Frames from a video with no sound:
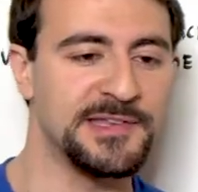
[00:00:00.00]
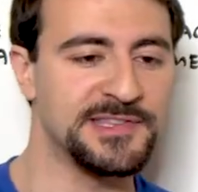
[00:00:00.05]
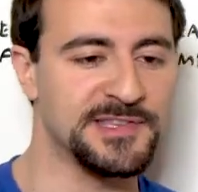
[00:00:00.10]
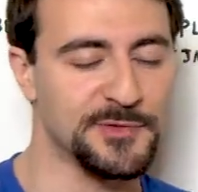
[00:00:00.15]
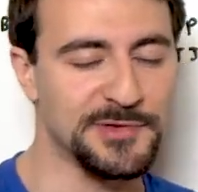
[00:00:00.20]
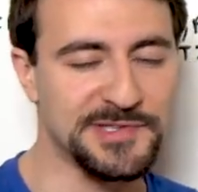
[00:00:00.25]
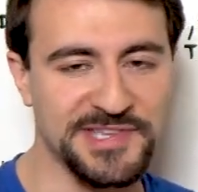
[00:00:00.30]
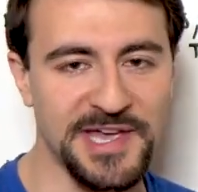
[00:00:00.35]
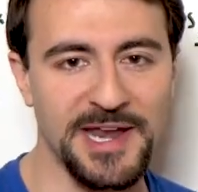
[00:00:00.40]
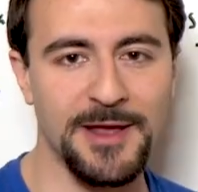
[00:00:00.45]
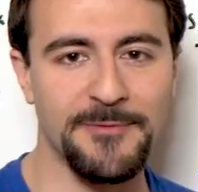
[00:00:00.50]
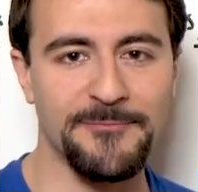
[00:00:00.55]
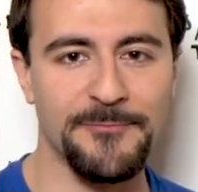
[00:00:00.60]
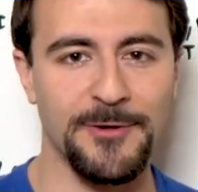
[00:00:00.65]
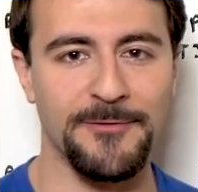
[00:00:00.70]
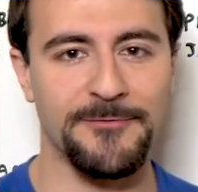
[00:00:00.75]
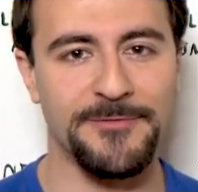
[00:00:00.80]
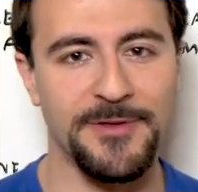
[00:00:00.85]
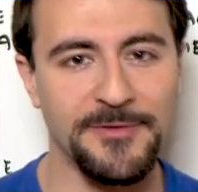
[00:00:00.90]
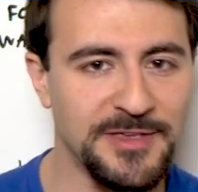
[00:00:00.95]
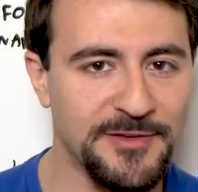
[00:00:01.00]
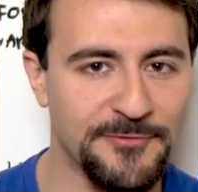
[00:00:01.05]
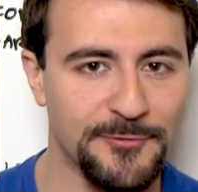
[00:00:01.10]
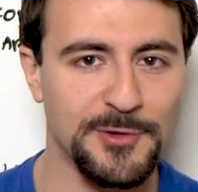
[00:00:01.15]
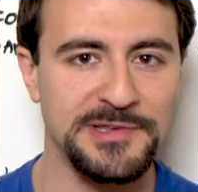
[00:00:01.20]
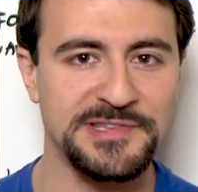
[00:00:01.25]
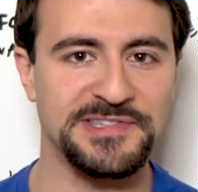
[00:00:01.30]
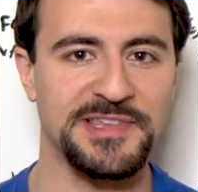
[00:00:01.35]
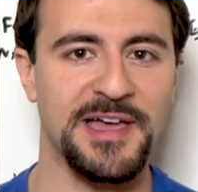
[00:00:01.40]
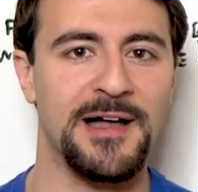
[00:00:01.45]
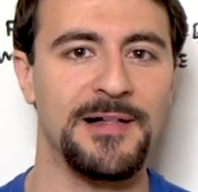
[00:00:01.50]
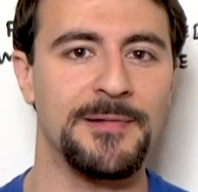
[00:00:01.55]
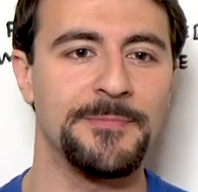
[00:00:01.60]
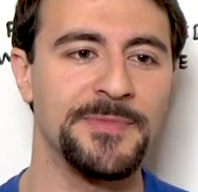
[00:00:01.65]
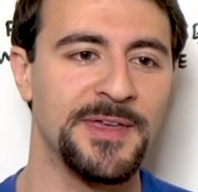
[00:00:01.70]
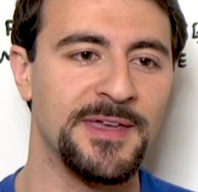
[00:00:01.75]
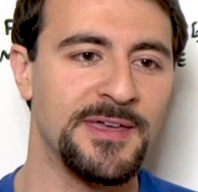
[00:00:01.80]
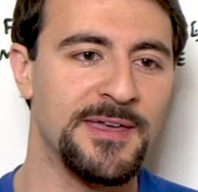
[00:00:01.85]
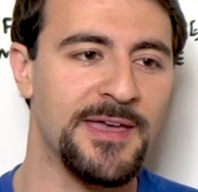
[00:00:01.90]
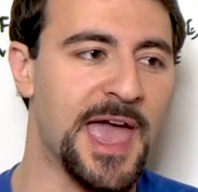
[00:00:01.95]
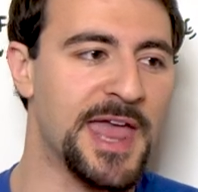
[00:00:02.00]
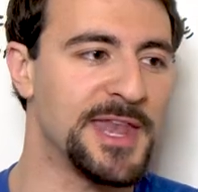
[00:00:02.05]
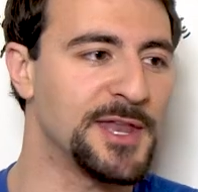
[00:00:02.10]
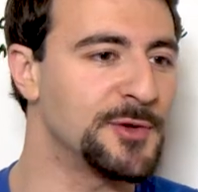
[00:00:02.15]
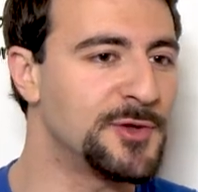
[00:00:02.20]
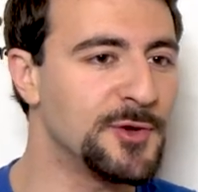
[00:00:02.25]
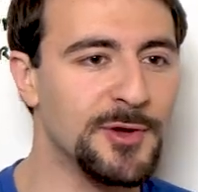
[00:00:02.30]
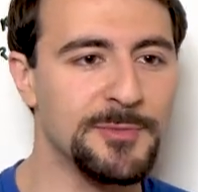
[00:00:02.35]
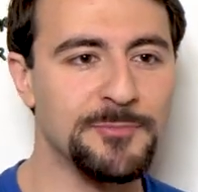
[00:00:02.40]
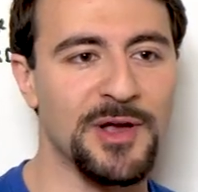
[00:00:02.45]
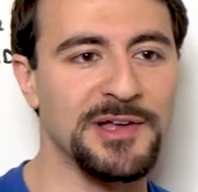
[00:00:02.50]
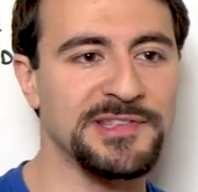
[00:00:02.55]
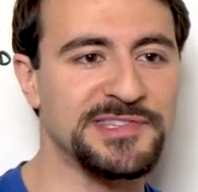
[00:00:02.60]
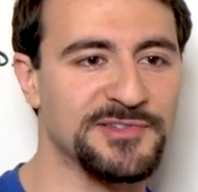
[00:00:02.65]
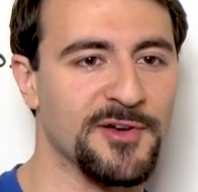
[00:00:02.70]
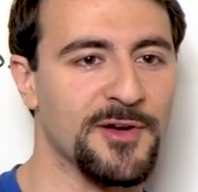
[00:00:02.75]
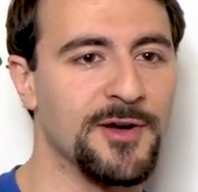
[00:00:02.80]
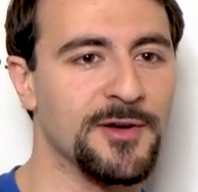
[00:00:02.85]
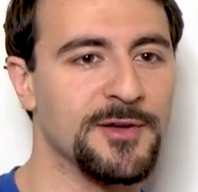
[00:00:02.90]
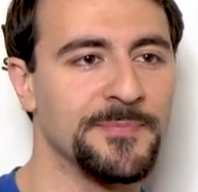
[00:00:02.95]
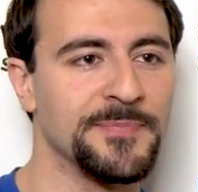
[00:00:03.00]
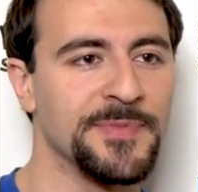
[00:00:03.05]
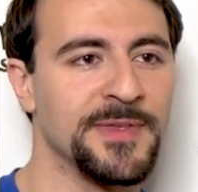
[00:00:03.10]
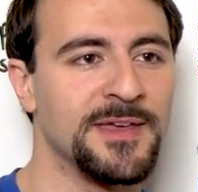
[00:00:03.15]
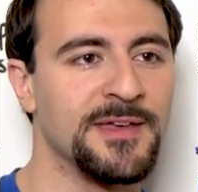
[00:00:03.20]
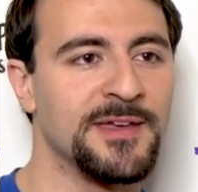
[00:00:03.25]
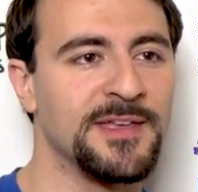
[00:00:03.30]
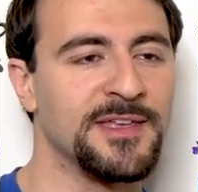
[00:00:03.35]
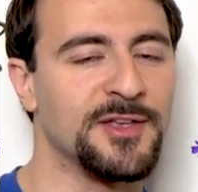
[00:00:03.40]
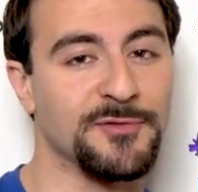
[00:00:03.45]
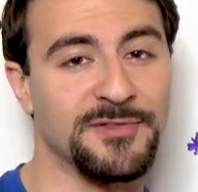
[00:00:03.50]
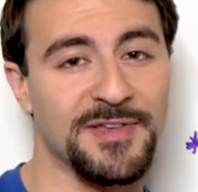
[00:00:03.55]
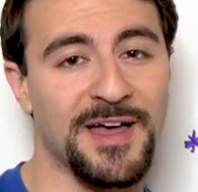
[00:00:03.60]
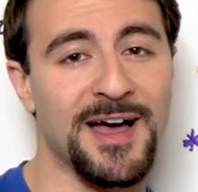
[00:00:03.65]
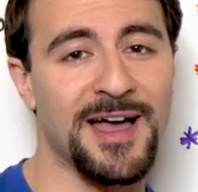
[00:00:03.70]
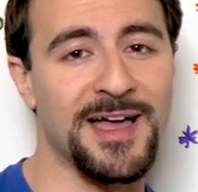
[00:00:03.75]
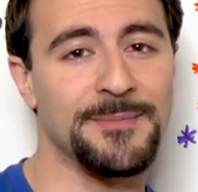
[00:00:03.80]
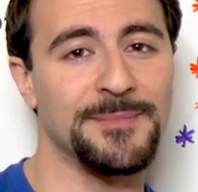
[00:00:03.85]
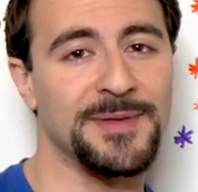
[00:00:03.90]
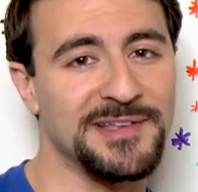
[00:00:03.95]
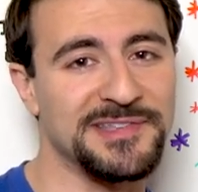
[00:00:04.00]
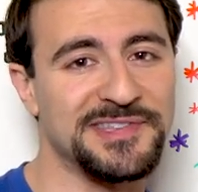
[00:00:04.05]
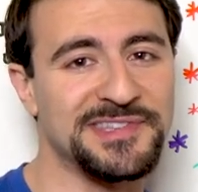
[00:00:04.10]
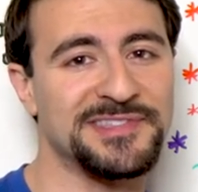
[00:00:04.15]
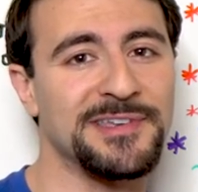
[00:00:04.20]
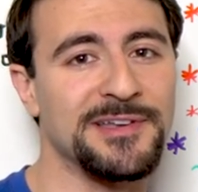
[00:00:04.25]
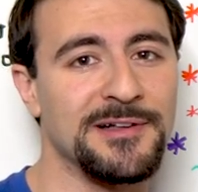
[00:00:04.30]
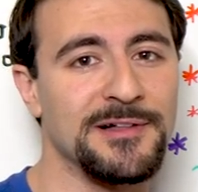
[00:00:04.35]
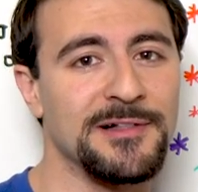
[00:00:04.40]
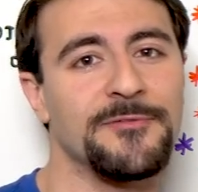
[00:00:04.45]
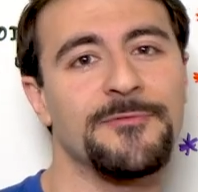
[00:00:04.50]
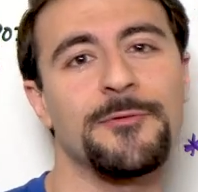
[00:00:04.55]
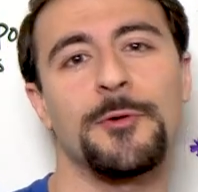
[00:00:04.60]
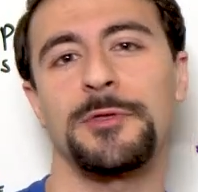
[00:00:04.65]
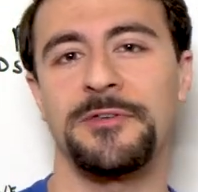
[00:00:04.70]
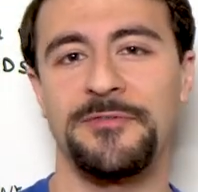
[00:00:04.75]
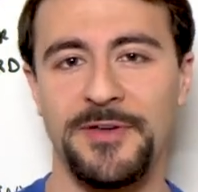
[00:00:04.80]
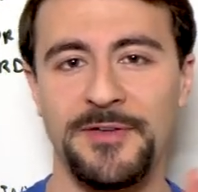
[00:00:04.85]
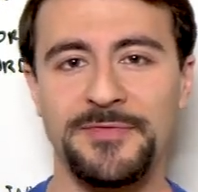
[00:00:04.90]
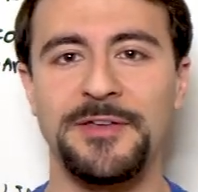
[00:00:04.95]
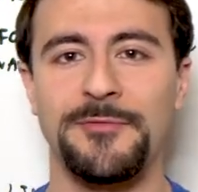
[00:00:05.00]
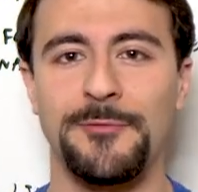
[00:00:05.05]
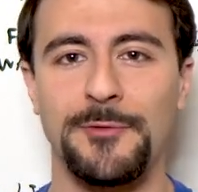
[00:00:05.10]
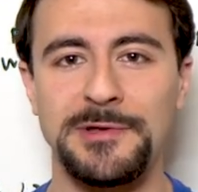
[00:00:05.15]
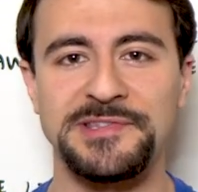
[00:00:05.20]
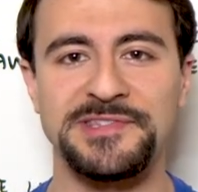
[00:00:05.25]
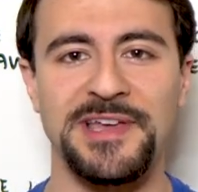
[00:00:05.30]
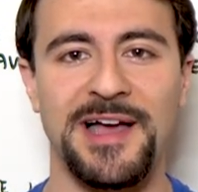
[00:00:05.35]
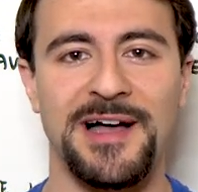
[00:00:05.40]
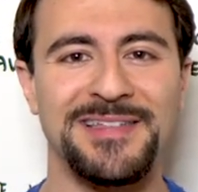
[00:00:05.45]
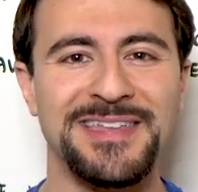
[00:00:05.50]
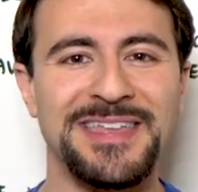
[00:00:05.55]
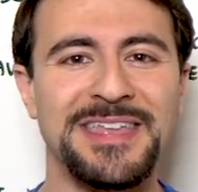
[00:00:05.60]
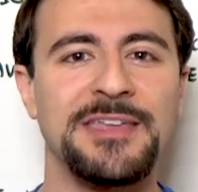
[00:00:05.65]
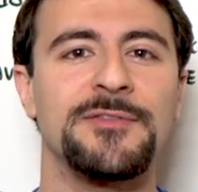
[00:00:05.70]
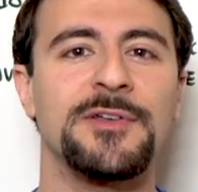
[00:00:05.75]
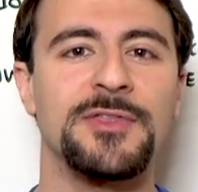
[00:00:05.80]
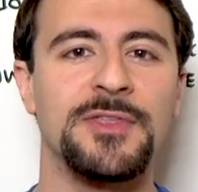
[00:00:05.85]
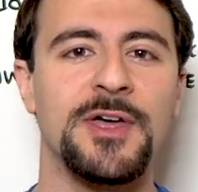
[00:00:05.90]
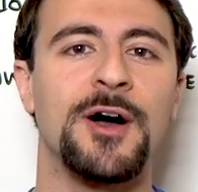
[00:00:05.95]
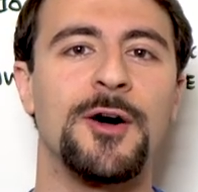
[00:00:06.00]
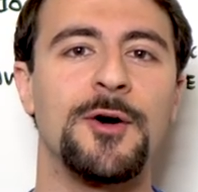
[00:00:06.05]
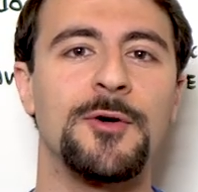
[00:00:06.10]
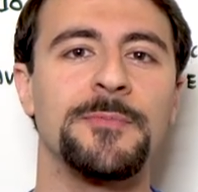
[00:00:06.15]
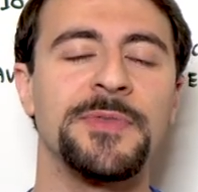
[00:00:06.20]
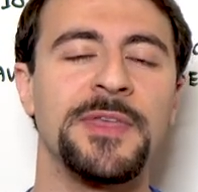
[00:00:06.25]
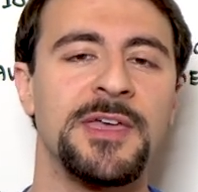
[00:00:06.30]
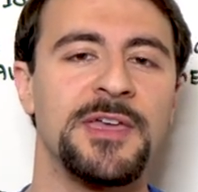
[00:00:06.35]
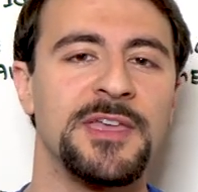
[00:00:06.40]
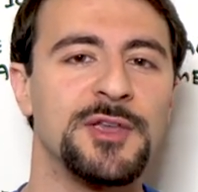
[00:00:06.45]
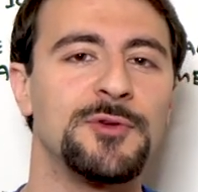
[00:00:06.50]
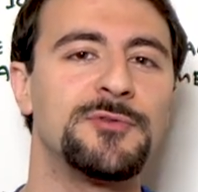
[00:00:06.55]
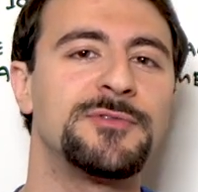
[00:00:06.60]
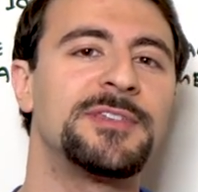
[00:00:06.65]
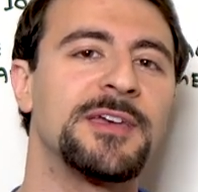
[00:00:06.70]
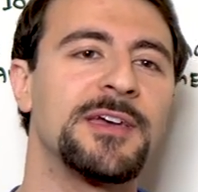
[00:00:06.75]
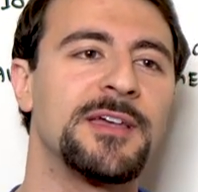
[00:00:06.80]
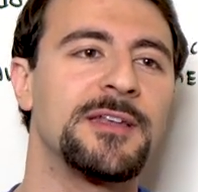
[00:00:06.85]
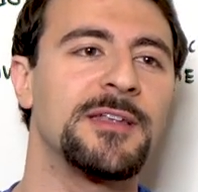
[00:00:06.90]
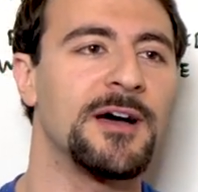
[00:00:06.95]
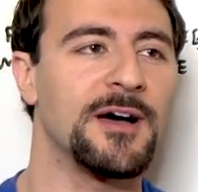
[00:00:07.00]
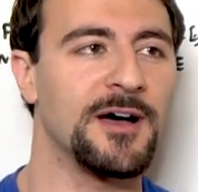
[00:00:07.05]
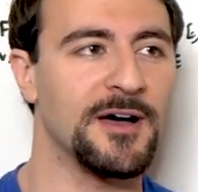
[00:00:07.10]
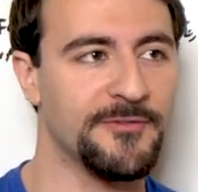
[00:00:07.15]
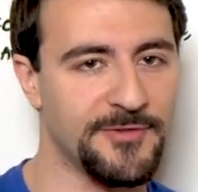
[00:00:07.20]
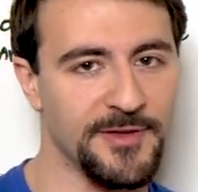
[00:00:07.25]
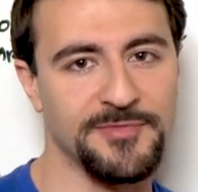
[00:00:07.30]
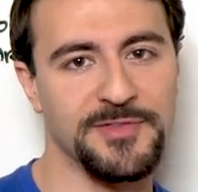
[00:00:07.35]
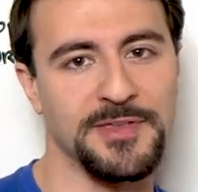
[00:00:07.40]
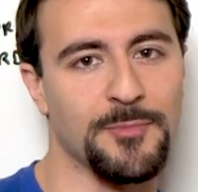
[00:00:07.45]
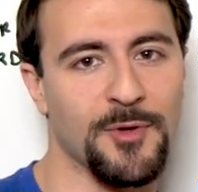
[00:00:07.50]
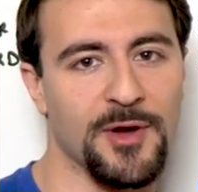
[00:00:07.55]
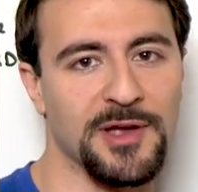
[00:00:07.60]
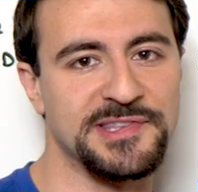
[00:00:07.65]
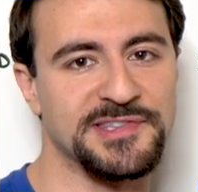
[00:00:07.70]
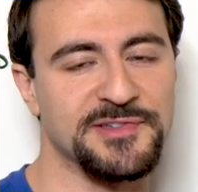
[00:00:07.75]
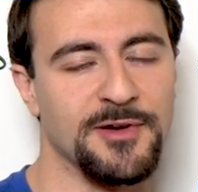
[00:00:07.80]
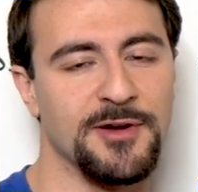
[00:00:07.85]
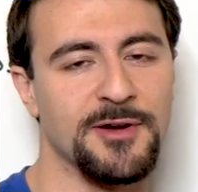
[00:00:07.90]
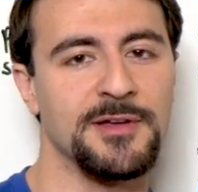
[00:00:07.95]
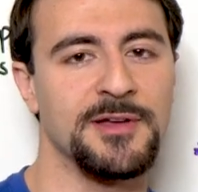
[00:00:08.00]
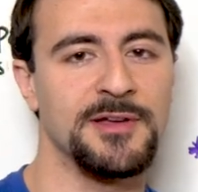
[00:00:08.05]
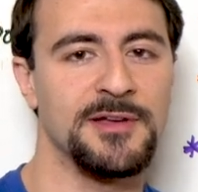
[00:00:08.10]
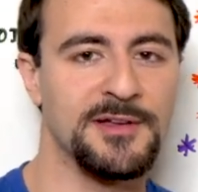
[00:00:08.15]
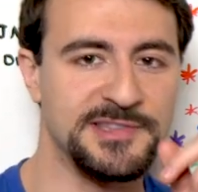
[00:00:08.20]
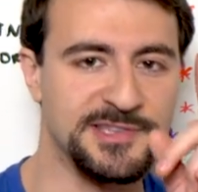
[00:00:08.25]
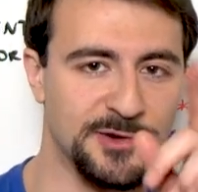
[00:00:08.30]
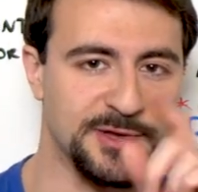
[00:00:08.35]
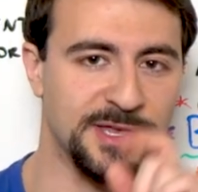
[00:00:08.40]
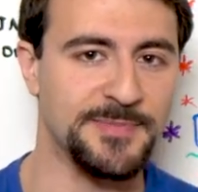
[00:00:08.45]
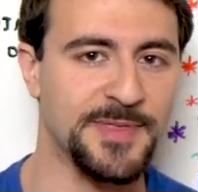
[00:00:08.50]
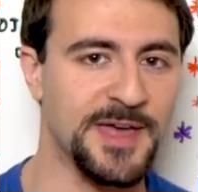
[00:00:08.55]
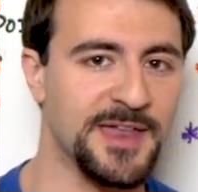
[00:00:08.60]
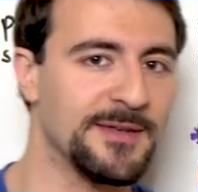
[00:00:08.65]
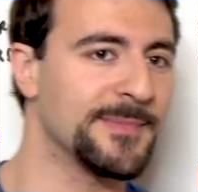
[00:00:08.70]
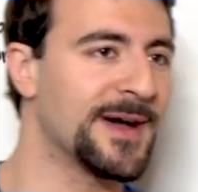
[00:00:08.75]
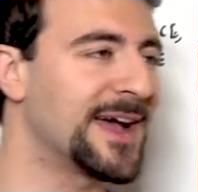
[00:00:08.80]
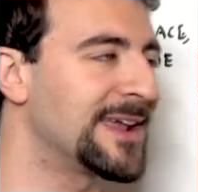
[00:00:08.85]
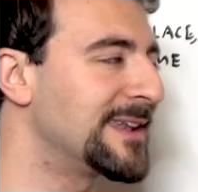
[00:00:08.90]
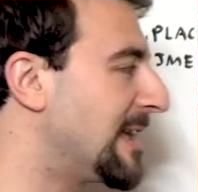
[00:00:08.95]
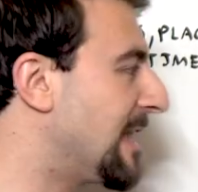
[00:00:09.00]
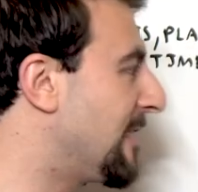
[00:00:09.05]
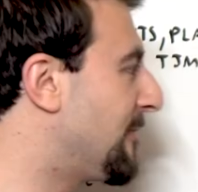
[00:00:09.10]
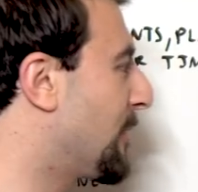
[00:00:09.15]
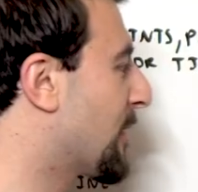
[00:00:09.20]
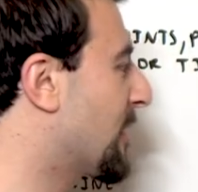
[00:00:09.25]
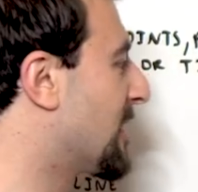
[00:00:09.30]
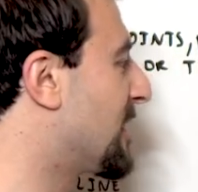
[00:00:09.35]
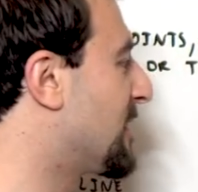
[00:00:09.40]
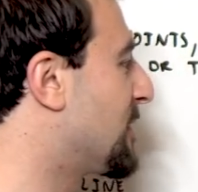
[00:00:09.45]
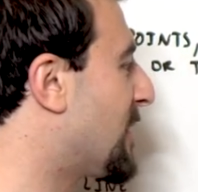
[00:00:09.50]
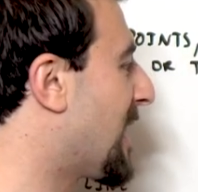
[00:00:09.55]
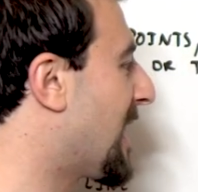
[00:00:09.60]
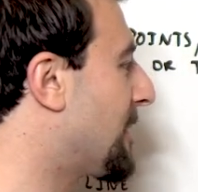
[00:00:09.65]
So if you sign up for a 50 freestyle and you do it breaststroke, your time is still for the 50 freestyle, even though you did a 50 breaststroke. So keep that in mind if you're gonna do